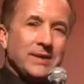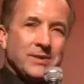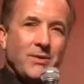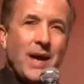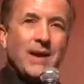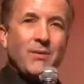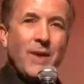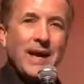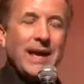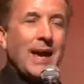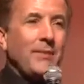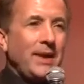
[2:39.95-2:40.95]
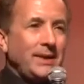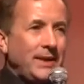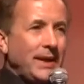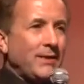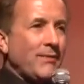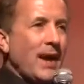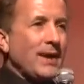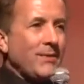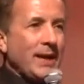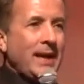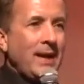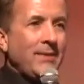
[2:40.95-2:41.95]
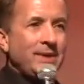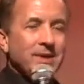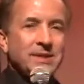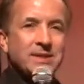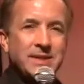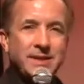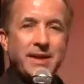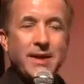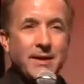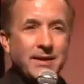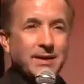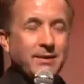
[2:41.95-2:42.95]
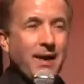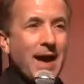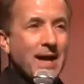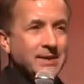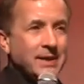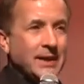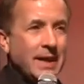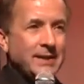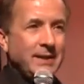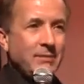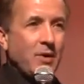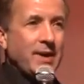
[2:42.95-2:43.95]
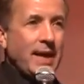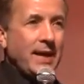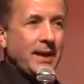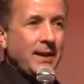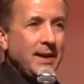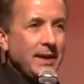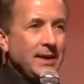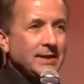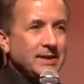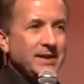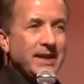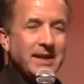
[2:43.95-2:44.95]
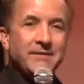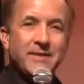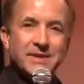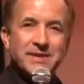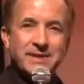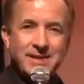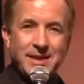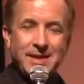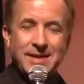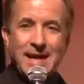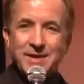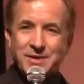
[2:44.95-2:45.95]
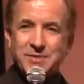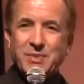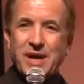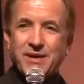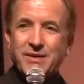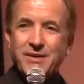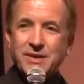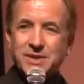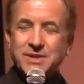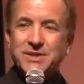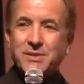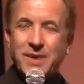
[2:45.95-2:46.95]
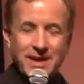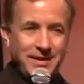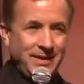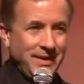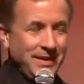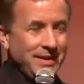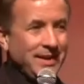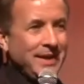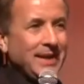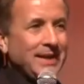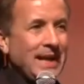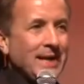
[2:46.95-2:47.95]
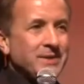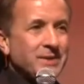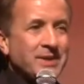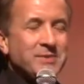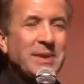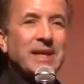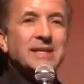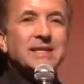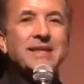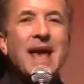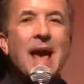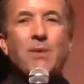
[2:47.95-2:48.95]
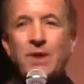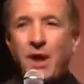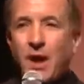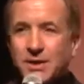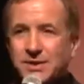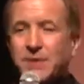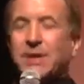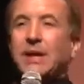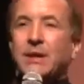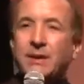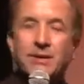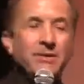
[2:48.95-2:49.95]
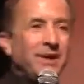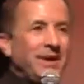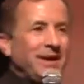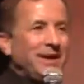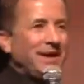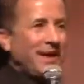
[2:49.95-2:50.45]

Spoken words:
well, okay, so why can't we get it right? Why can't we just sit there in the grass collecting more data to see if it's a dangerous predator or just the wind? And the answer is because that will also get you